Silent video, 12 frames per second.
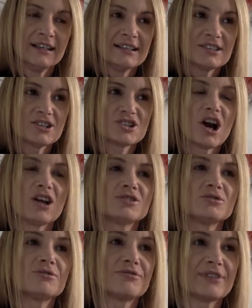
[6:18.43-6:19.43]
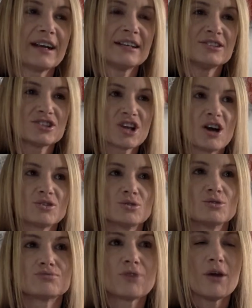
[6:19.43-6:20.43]
So childhood friend,
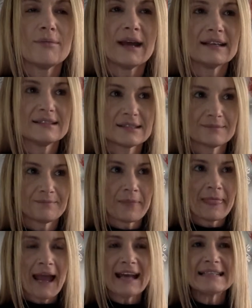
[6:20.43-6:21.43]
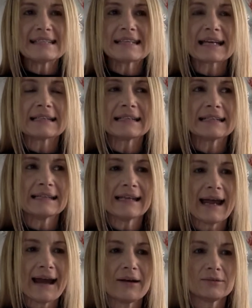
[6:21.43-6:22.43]
childhood romance, and suddenly
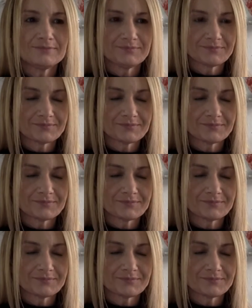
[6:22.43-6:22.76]
now